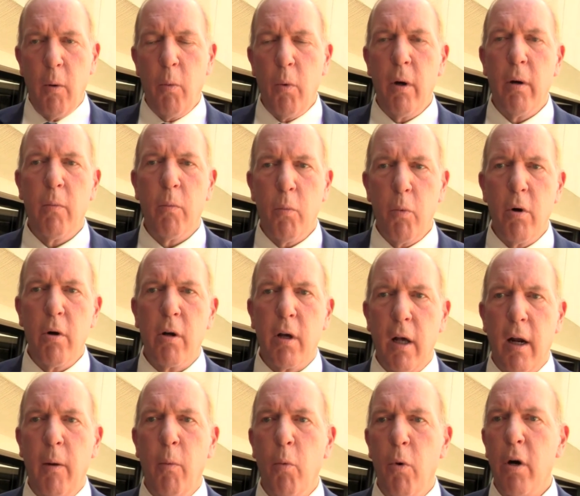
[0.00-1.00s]
We're
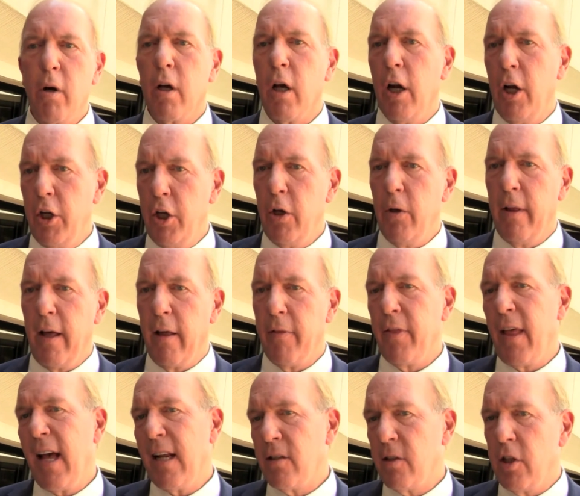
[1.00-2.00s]
gonna do
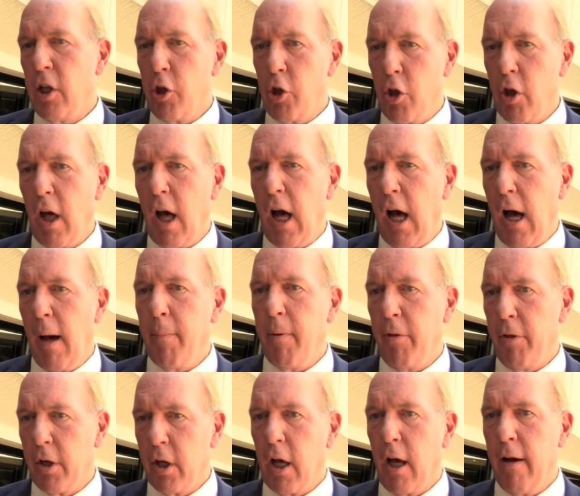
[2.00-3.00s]
that. That's the job
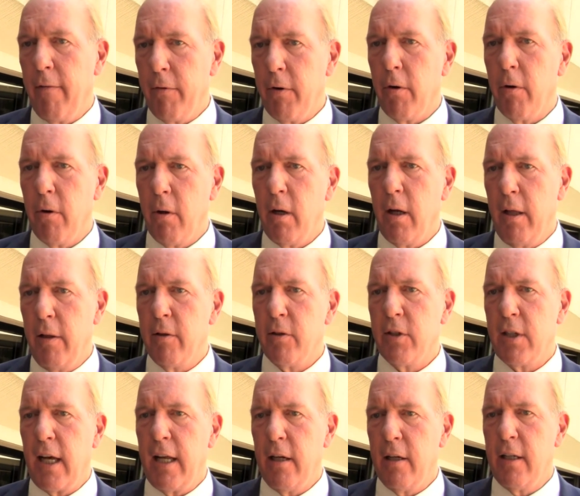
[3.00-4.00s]
of the governor in the
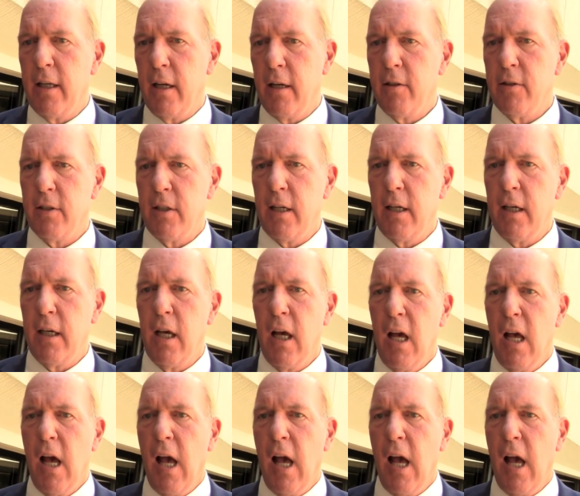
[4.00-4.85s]
state of Tennessee,